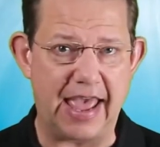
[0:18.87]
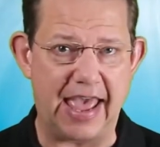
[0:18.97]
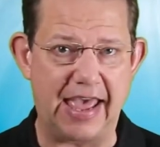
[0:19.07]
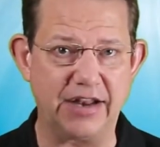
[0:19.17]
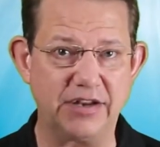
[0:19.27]

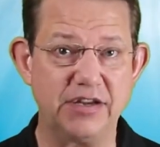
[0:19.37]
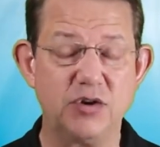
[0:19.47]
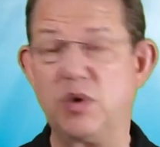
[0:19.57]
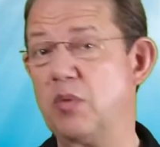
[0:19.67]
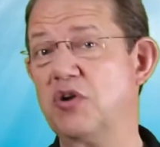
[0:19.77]
And
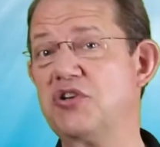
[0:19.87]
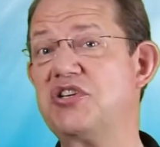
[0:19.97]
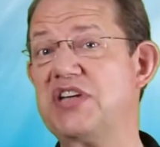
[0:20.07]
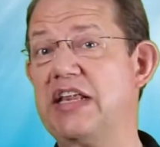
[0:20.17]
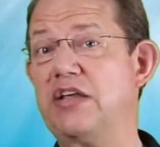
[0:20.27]
we want to
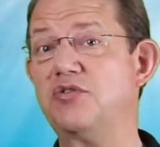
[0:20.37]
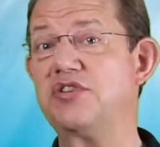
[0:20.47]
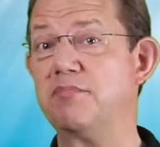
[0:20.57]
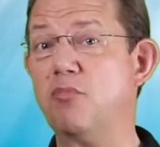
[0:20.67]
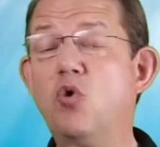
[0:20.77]
tell you
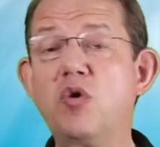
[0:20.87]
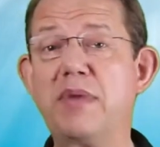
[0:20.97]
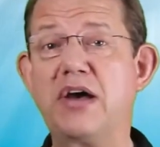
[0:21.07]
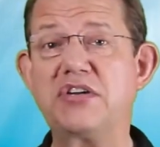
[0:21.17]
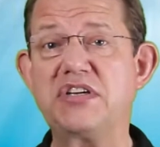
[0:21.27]
some more
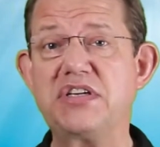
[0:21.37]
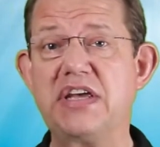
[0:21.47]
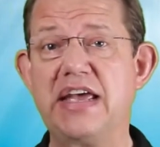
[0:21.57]
about it,